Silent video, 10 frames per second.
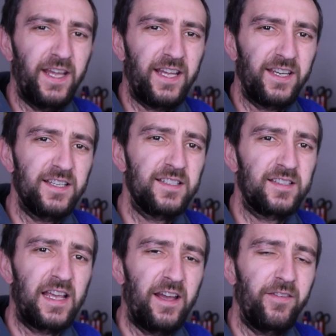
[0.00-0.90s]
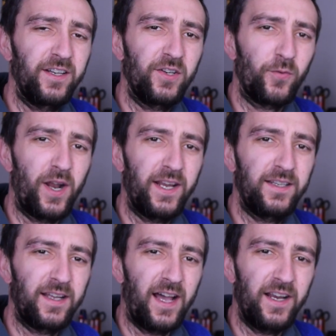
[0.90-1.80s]
that is having the
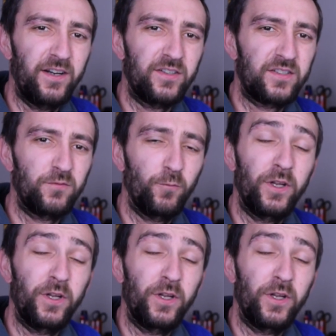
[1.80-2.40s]
right tires.